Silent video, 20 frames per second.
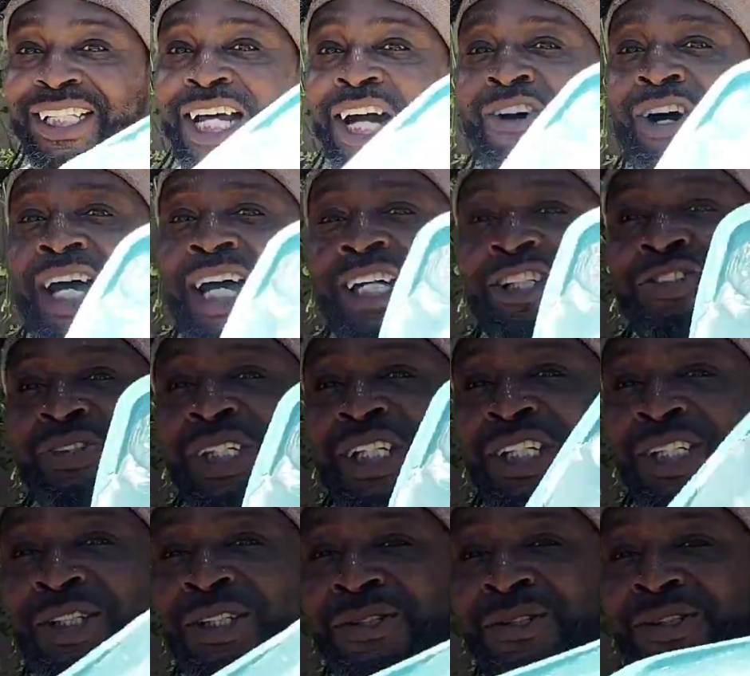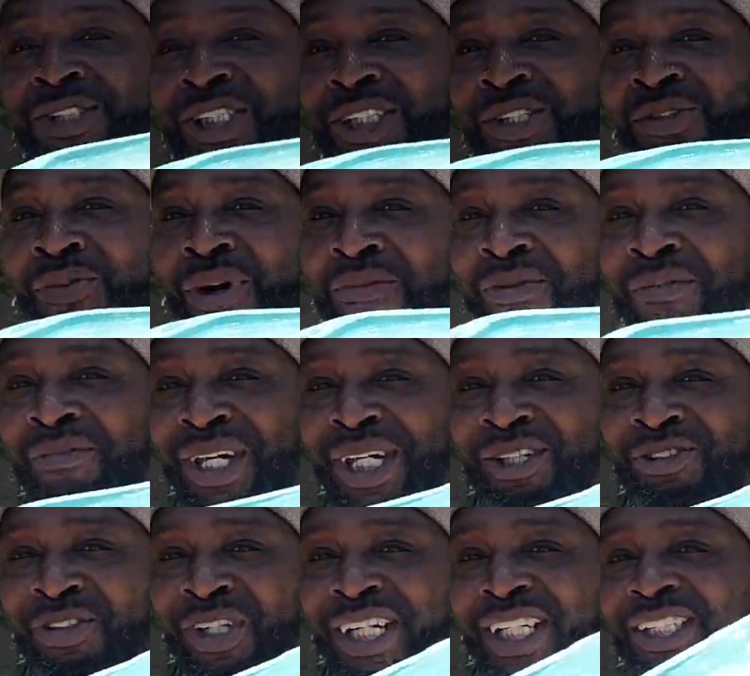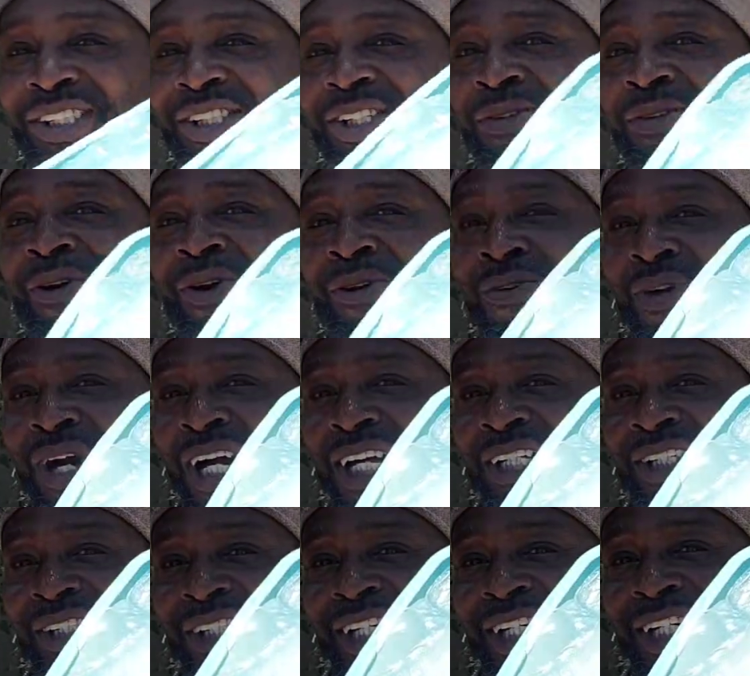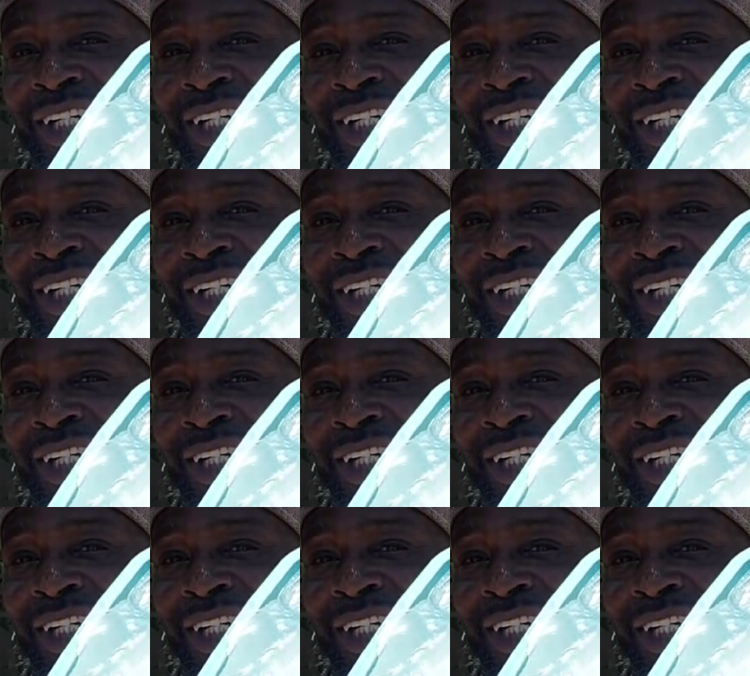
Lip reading: Now, I actually use these Rubbermaid trays to hold ice